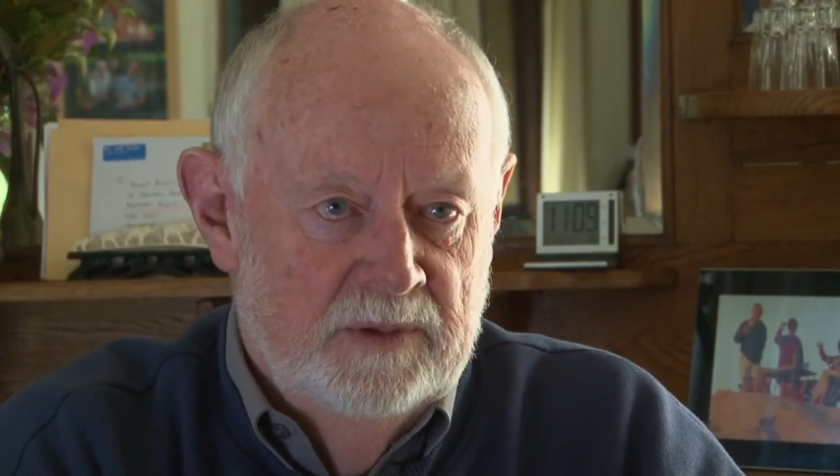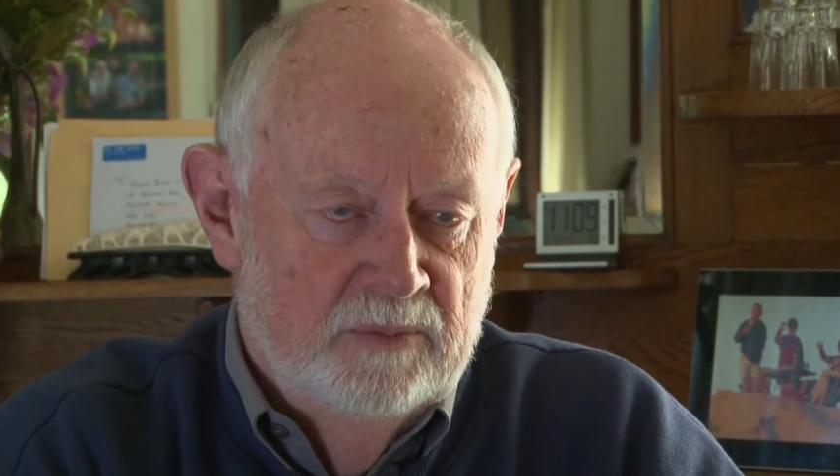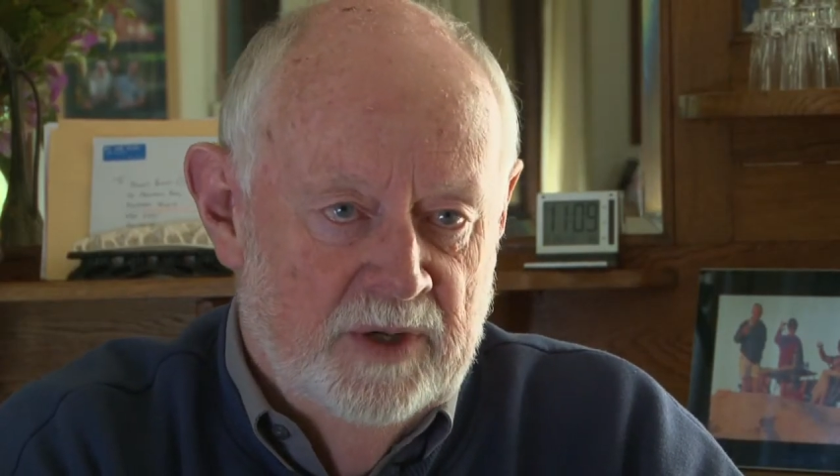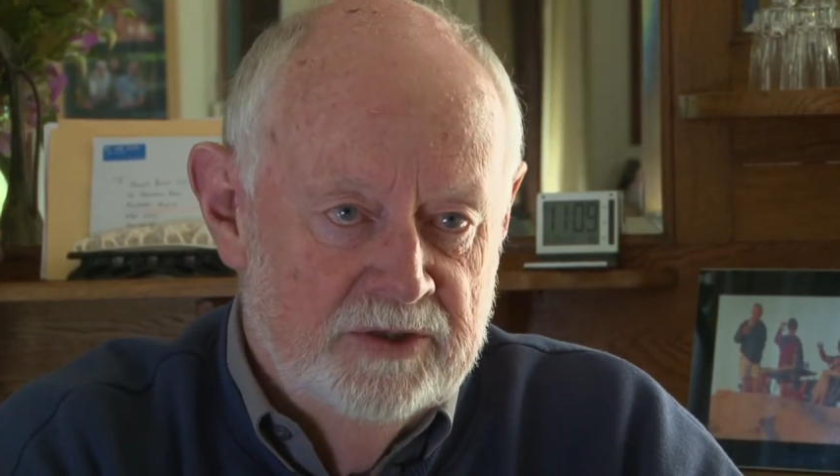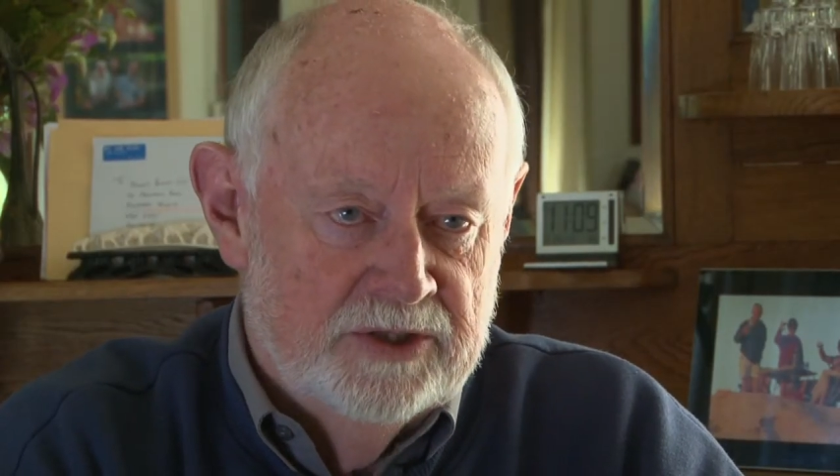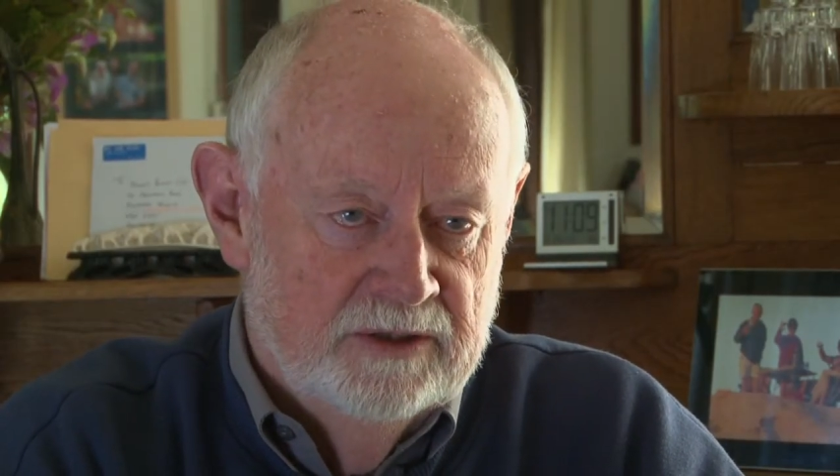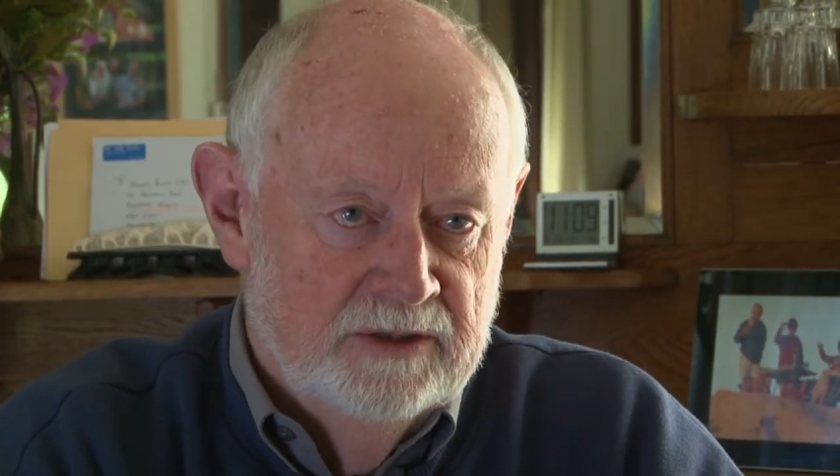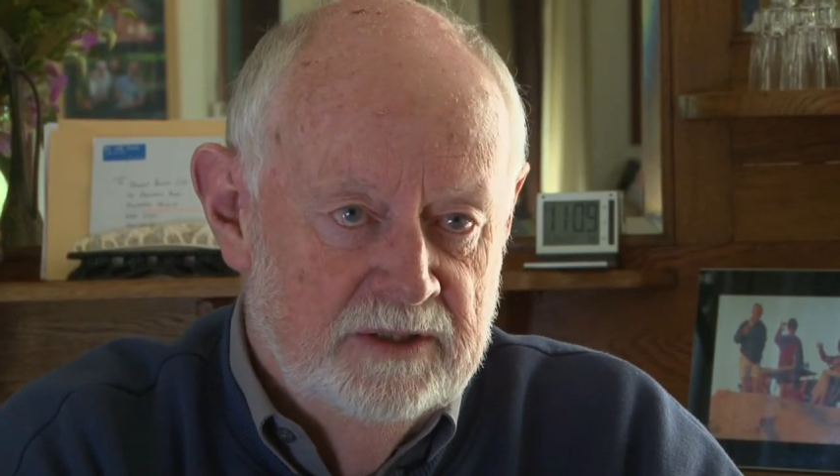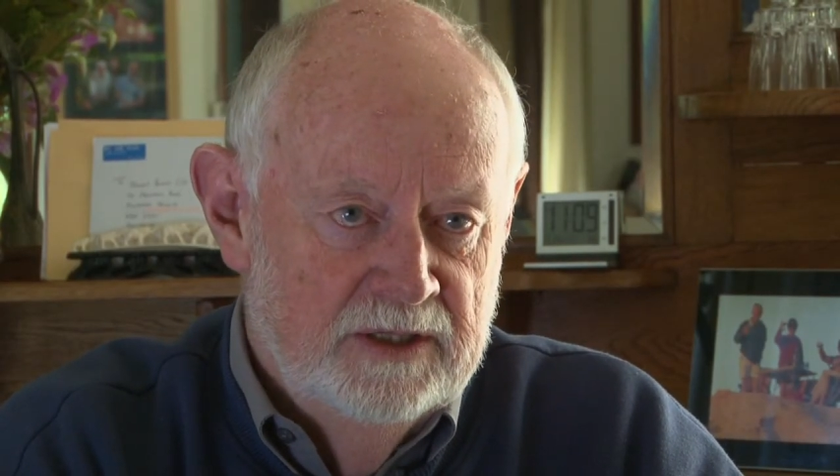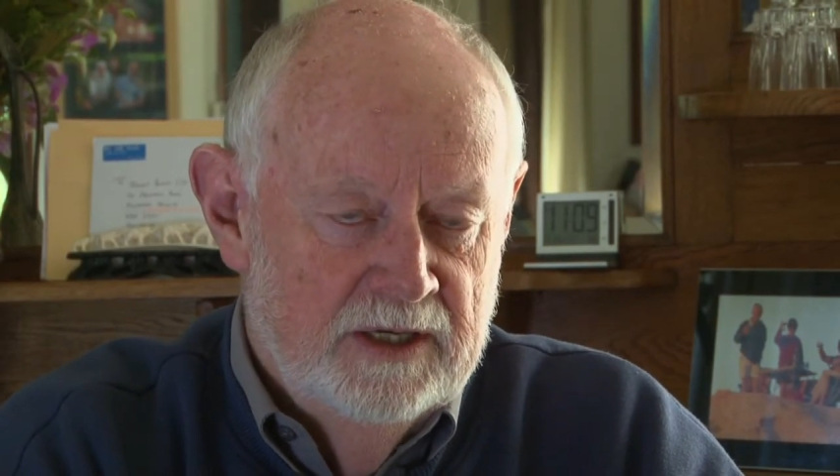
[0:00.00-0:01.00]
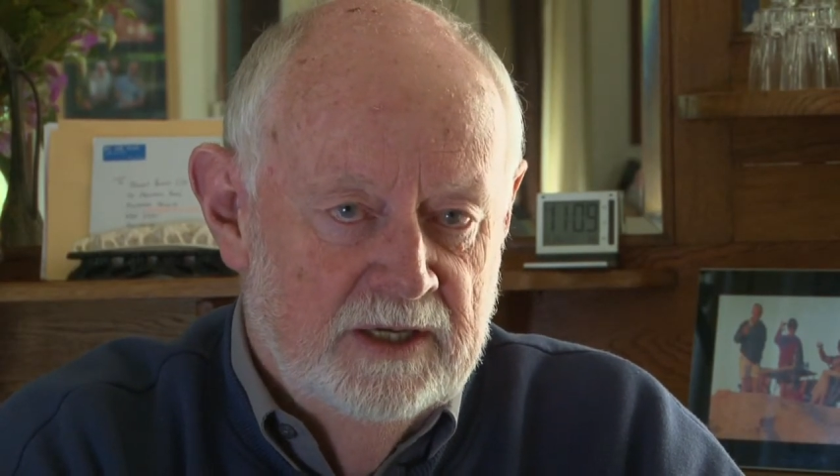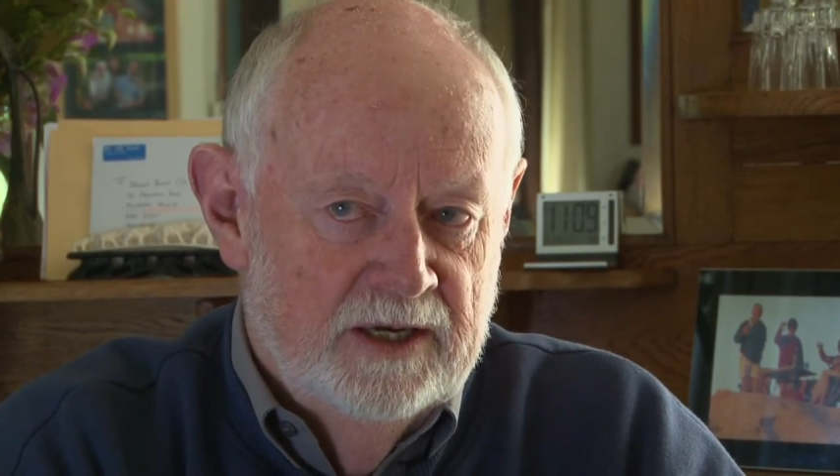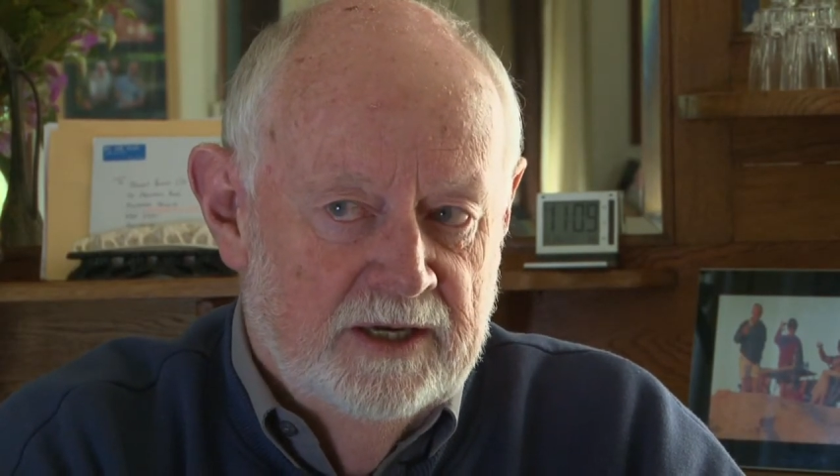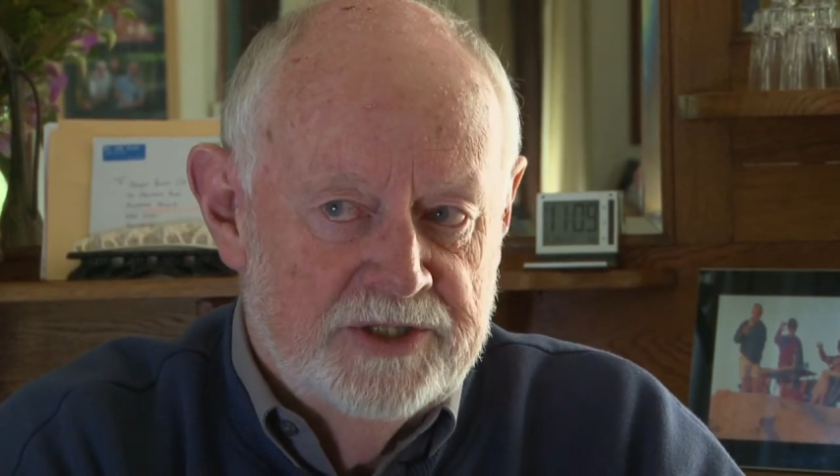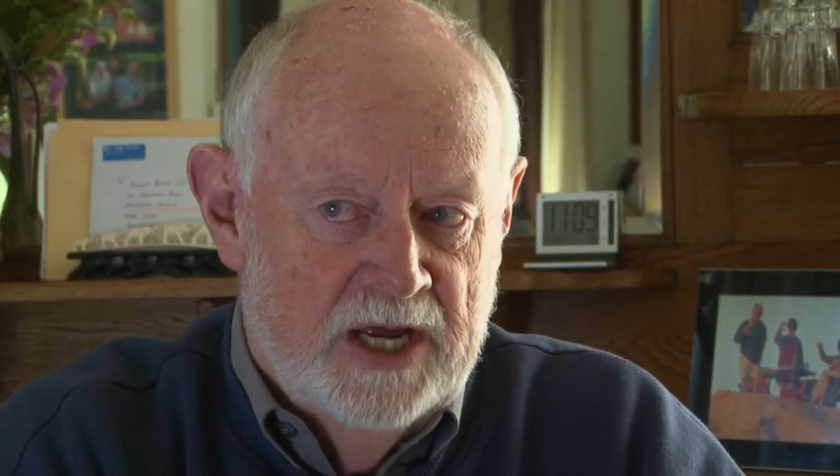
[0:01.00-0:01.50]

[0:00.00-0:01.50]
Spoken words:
emotional. It's